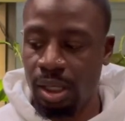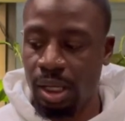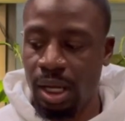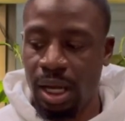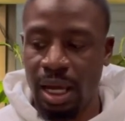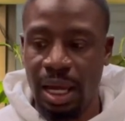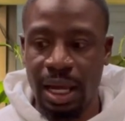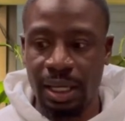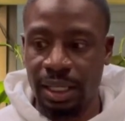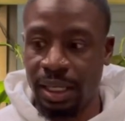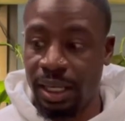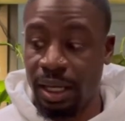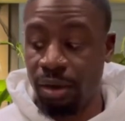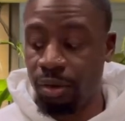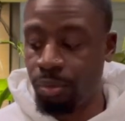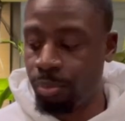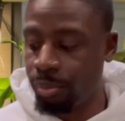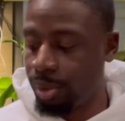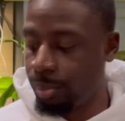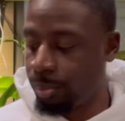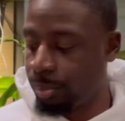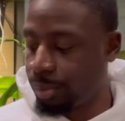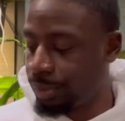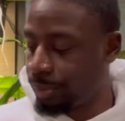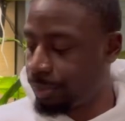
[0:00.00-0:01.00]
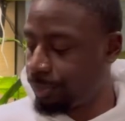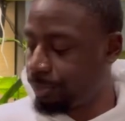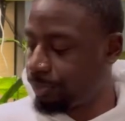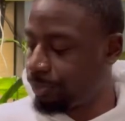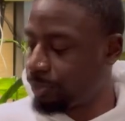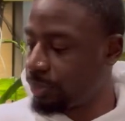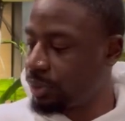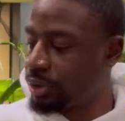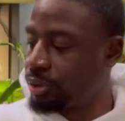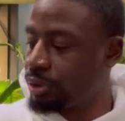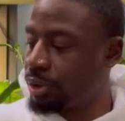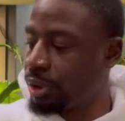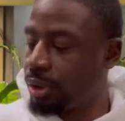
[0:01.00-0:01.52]
I can't remember.
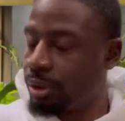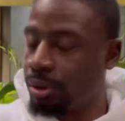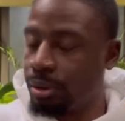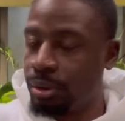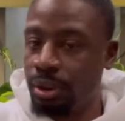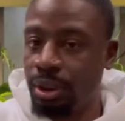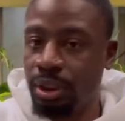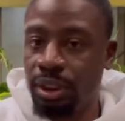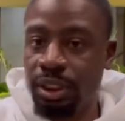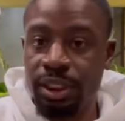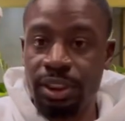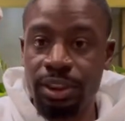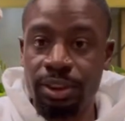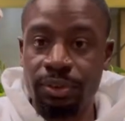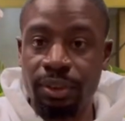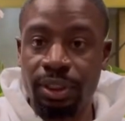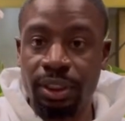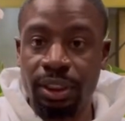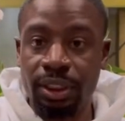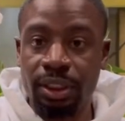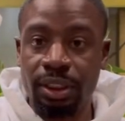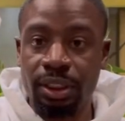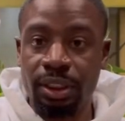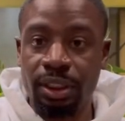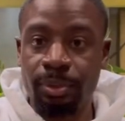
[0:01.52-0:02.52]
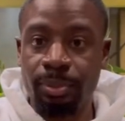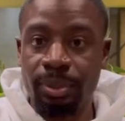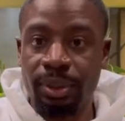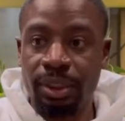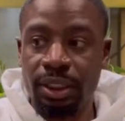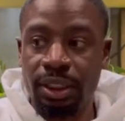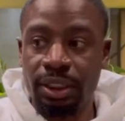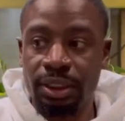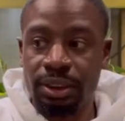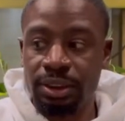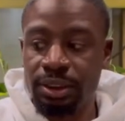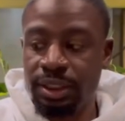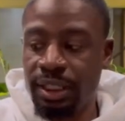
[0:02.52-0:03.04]
So these are really good
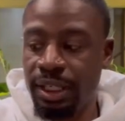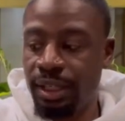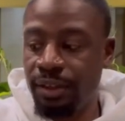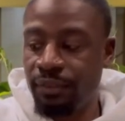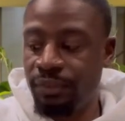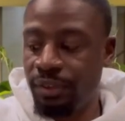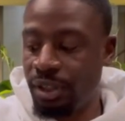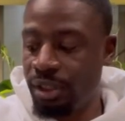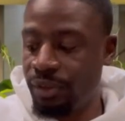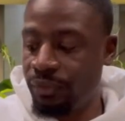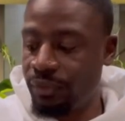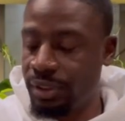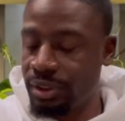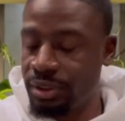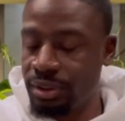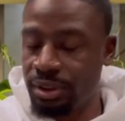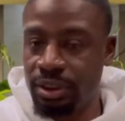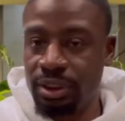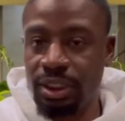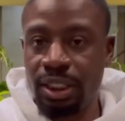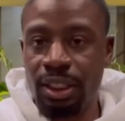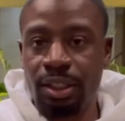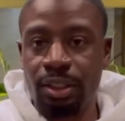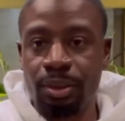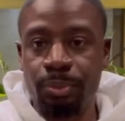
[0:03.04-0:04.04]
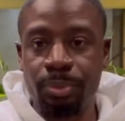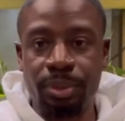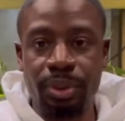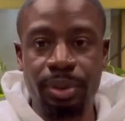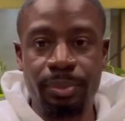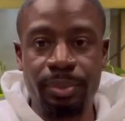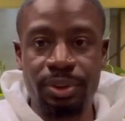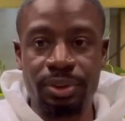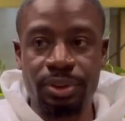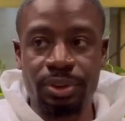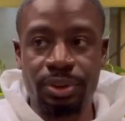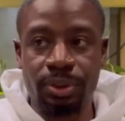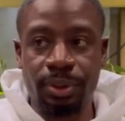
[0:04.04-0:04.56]
because they are very versatile. Put them
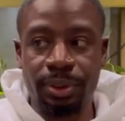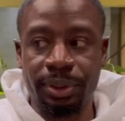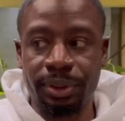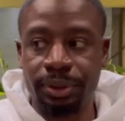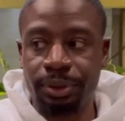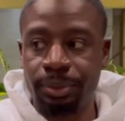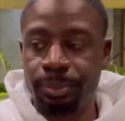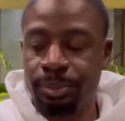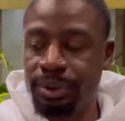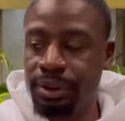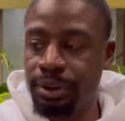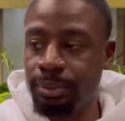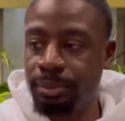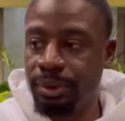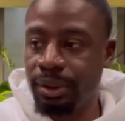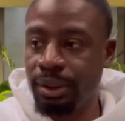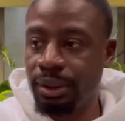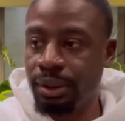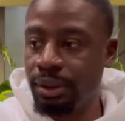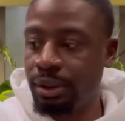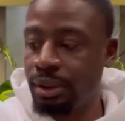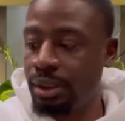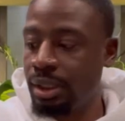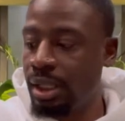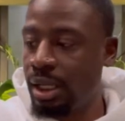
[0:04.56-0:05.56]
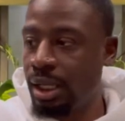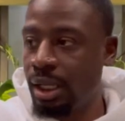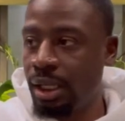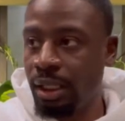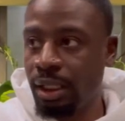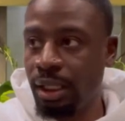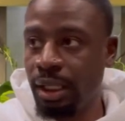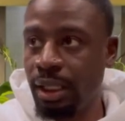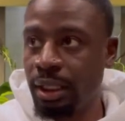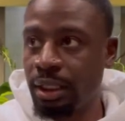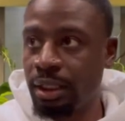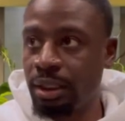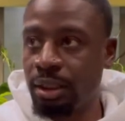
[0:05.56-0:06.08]
in soil, put them in
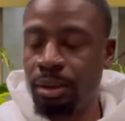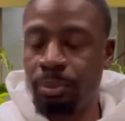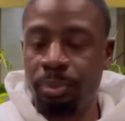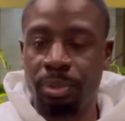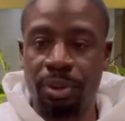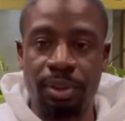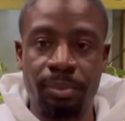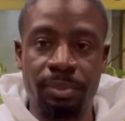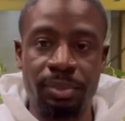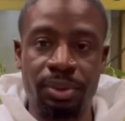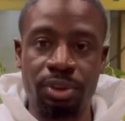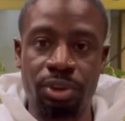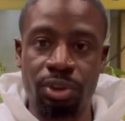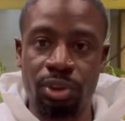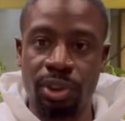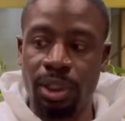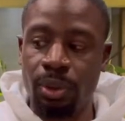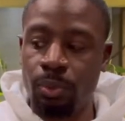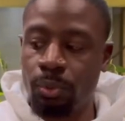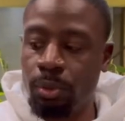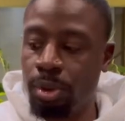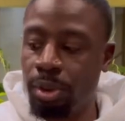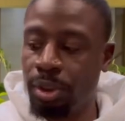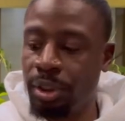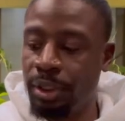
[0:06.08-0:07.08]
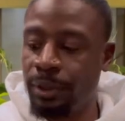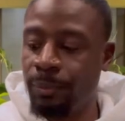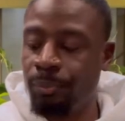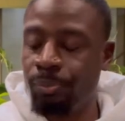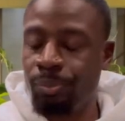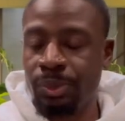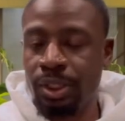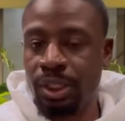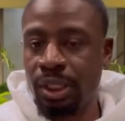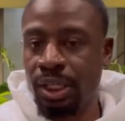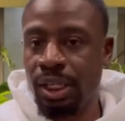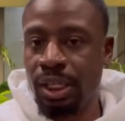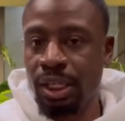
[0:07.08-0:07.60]
Leca, put them in straight water,
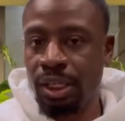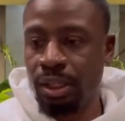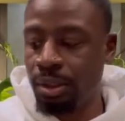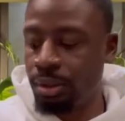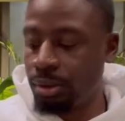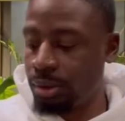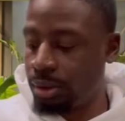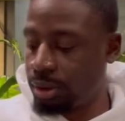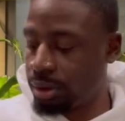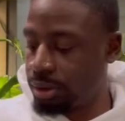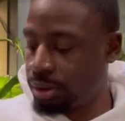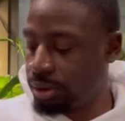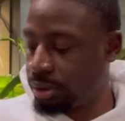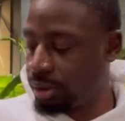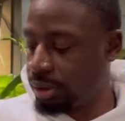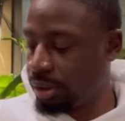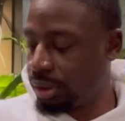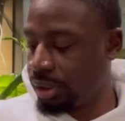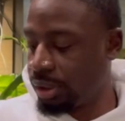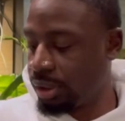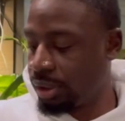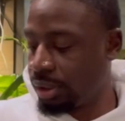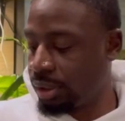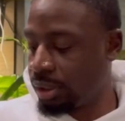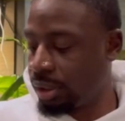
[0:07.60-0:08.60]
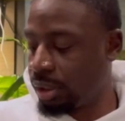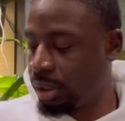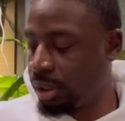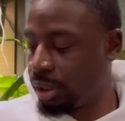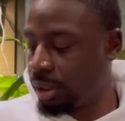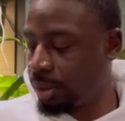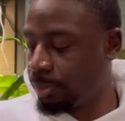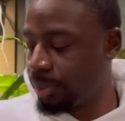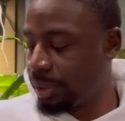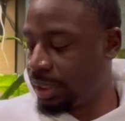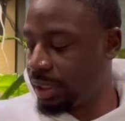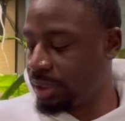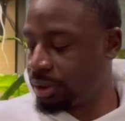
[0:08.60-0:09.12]
and of course they're hard
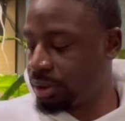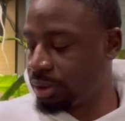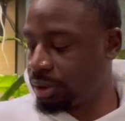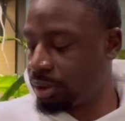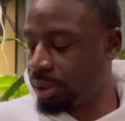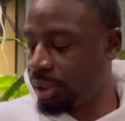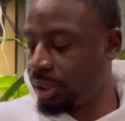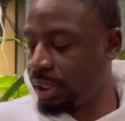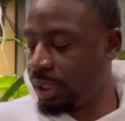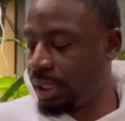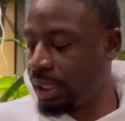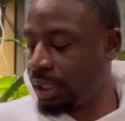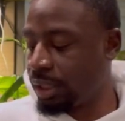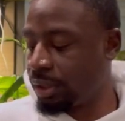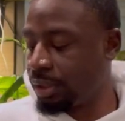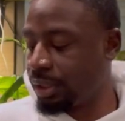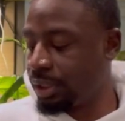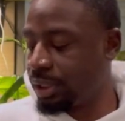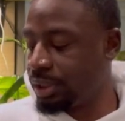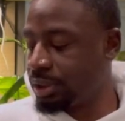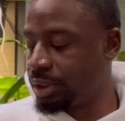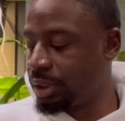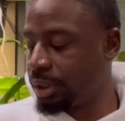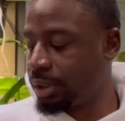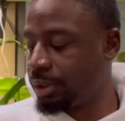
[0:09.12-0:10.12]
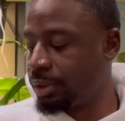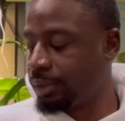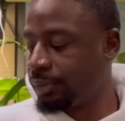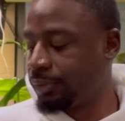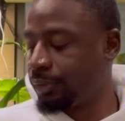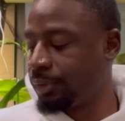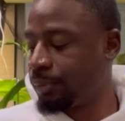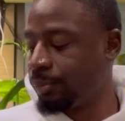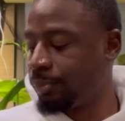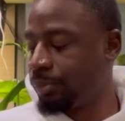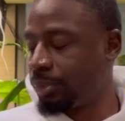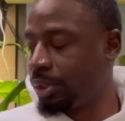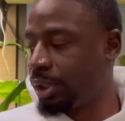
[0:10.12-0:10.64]
plastic, so they're not gonna dissolve
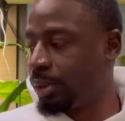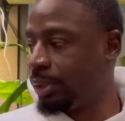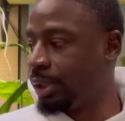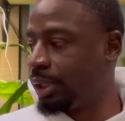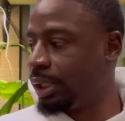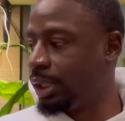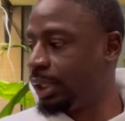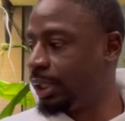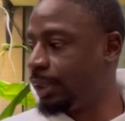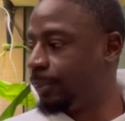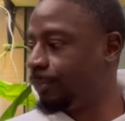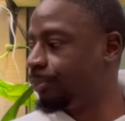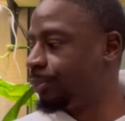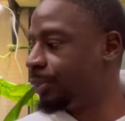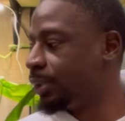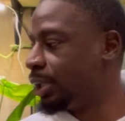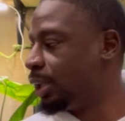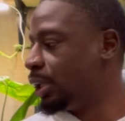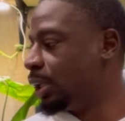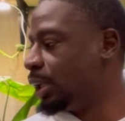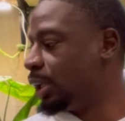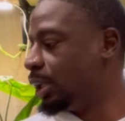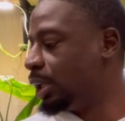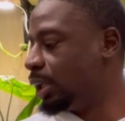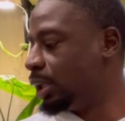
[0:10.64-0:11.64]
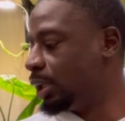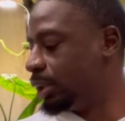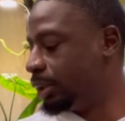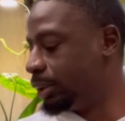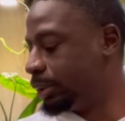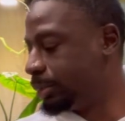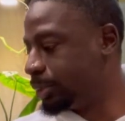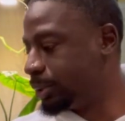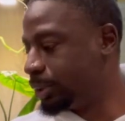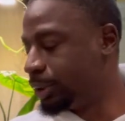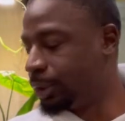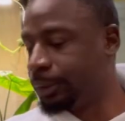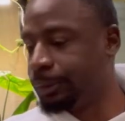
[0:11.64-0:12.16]
or whatnot.
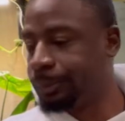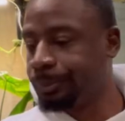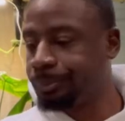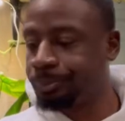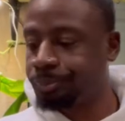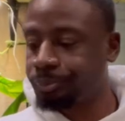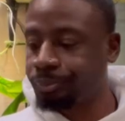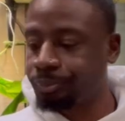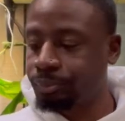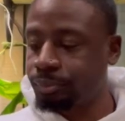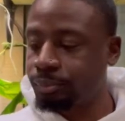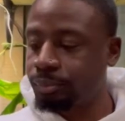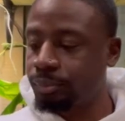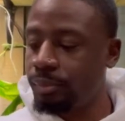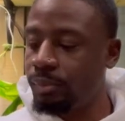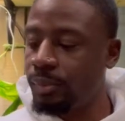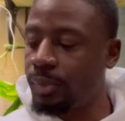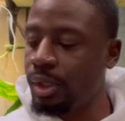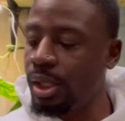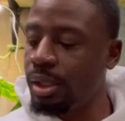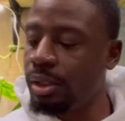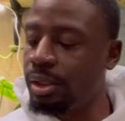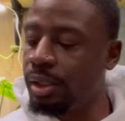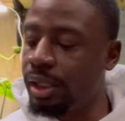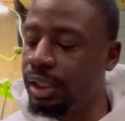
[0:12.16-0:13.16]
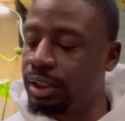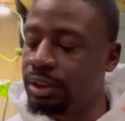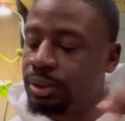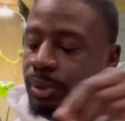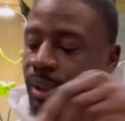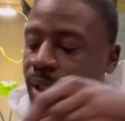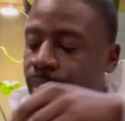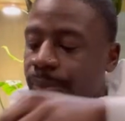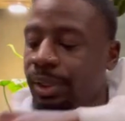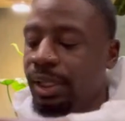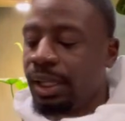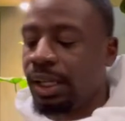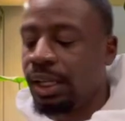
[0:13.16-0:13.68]
So the next one that
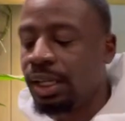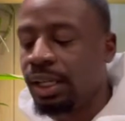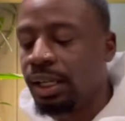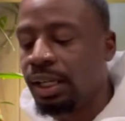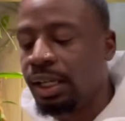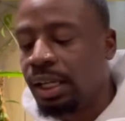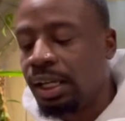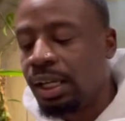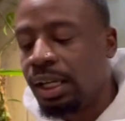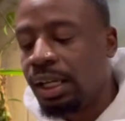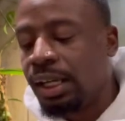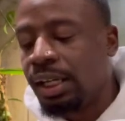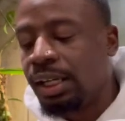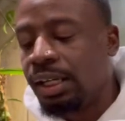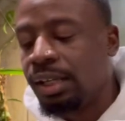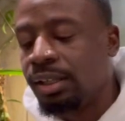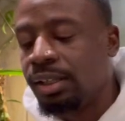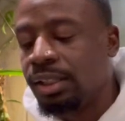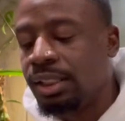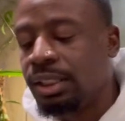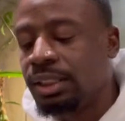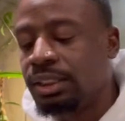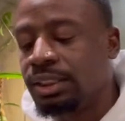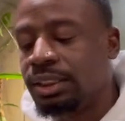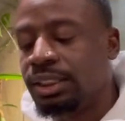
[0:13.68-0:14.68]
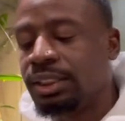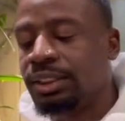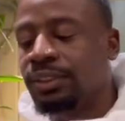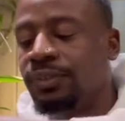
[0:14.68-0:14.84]
we got here is this